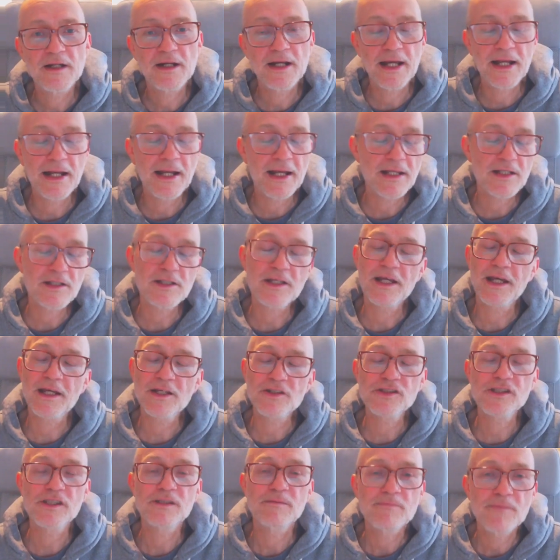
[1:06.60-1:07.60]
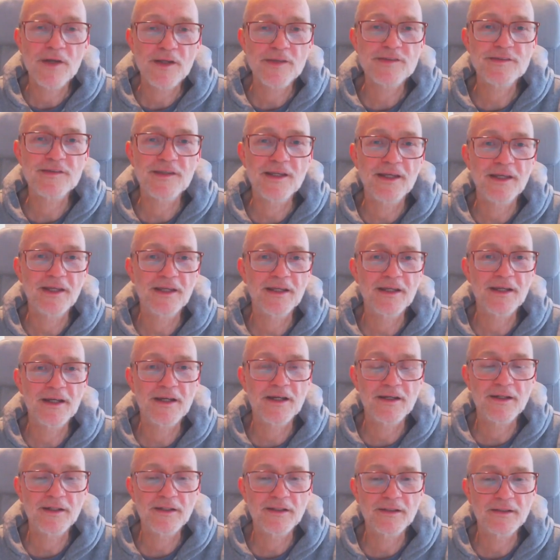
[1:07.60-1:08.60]
And I actually must say,
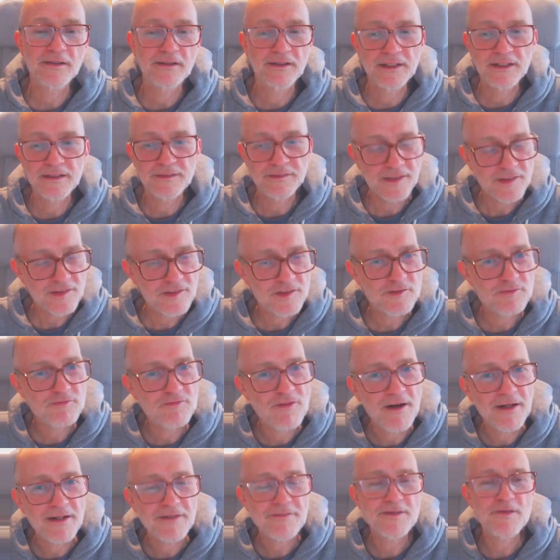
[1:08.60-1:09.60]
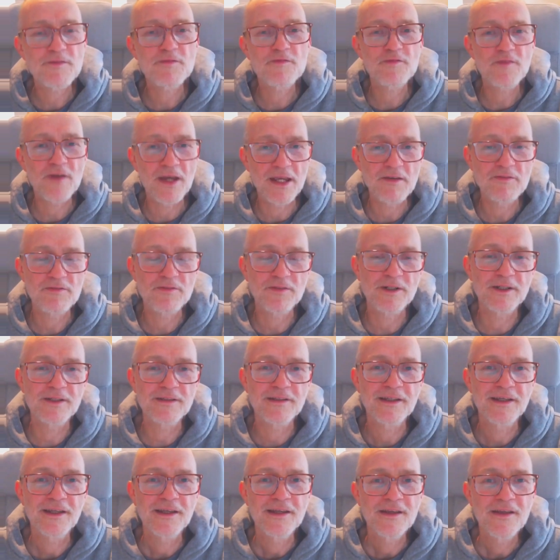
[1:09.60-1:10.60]
this is one of the favorite